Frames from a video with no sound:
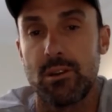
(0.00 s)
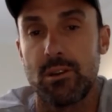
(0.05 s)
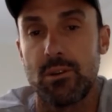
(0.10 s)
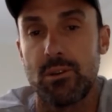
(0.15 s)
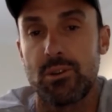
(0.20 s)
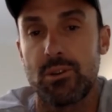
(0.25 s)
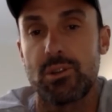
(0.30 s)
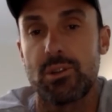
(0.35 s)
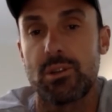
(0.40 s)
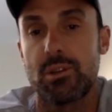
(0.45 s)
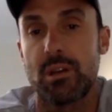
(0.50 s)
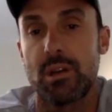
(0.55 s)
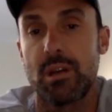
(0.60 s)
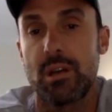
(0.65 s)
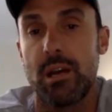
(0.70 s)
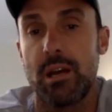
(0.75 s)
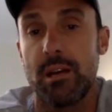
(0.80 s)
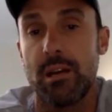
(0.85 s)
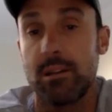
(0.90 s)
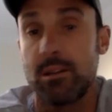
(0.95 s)
coach
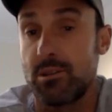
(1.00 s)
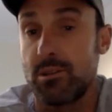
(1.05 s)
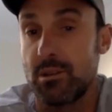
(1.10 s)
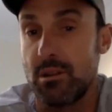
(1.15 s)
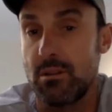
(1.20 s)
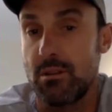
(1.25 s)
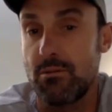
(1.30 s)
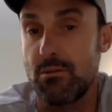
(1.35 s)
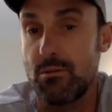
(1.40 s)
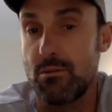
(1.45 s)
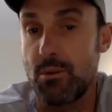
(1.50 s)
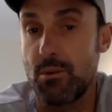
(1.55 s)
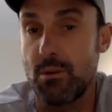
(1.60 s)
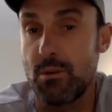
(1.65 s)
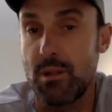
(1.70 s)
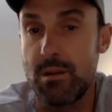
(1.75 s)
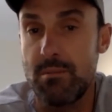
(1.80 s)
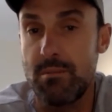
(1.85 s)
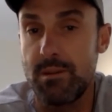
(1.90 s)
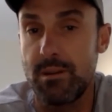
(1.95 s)
at the Geelong Football
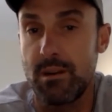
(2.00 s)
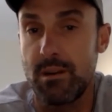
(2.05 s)
Club,